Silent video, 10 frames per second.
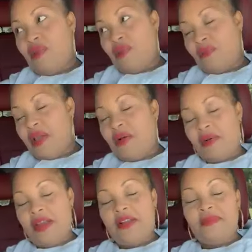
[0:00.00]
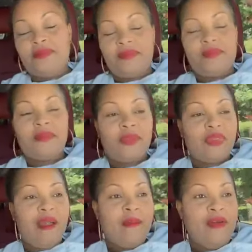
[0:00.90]
stuck with me already.
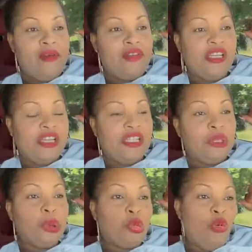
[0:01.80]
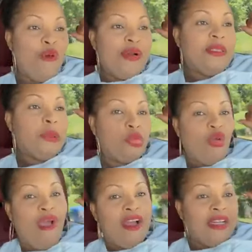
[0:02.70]
I'm going to go change it.
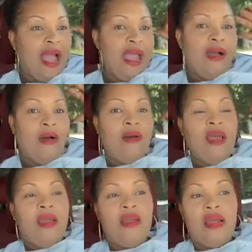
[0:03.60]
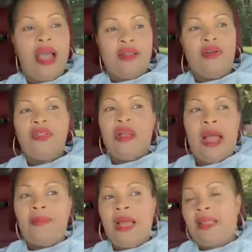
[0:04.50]
I
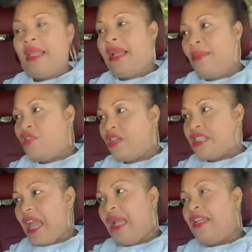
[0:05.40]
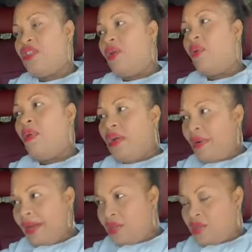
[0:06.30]
think I'm just careless though. What
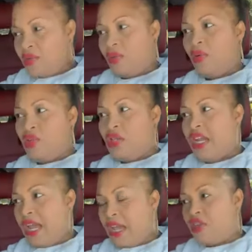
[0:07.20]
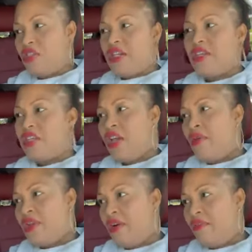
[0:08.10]
do I need to do? Go to the social
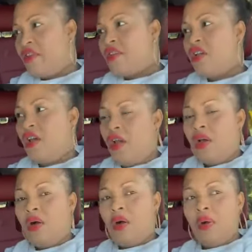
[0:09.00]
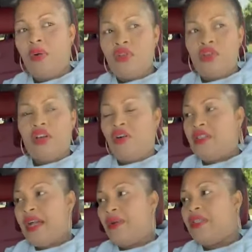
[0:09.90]
security office or go to the
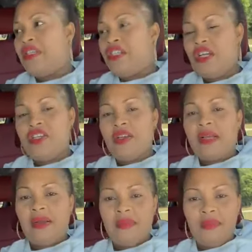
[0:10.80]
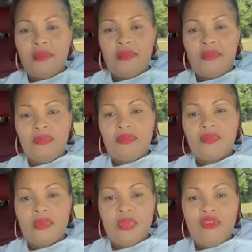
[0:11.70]
courthouse and change it? No, I
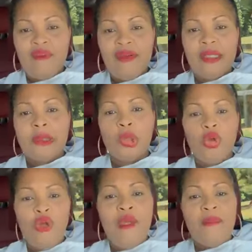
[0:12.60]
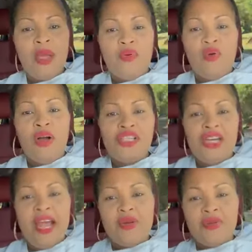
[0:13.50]
think you have to go to the court. People, what
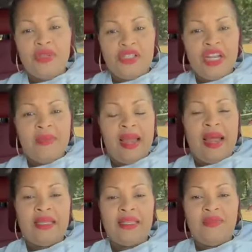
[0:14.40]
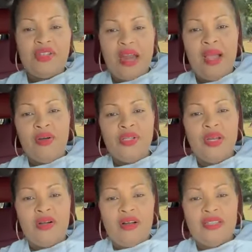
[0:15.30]
should I do to change my last name? Should I go to
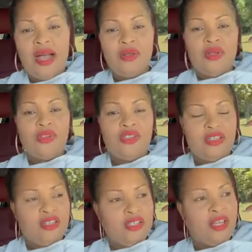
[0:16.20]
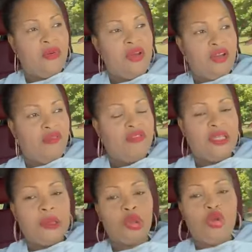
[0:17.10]
the courthouse or social security
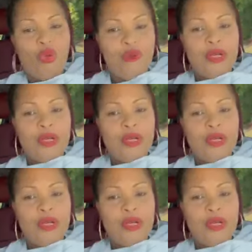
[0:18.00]
office?